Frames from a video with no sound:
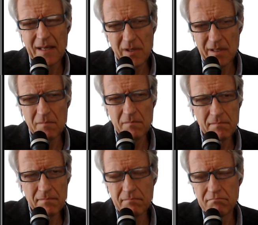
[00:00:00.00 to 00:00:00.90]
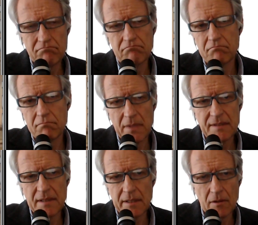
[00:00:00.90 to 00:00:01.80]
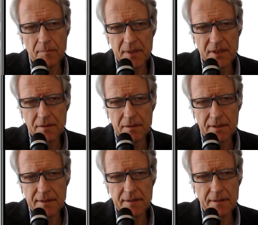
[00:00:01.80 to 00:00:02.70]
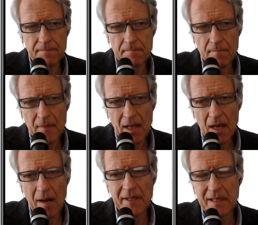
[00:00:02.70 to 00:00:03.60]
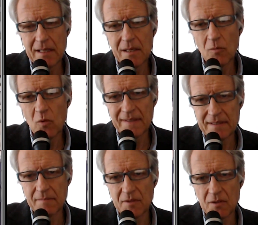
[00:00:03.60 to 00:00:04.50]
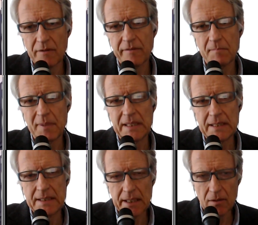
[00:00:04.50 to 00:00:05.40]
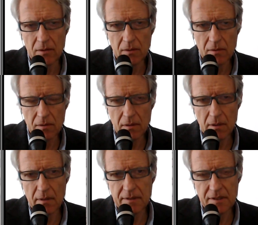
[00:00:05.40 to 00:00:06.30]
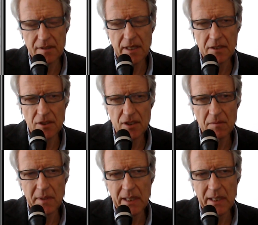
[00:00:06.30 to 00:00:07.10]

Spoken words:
they were mostly opportunists. I mean, there was some sort of a political strategy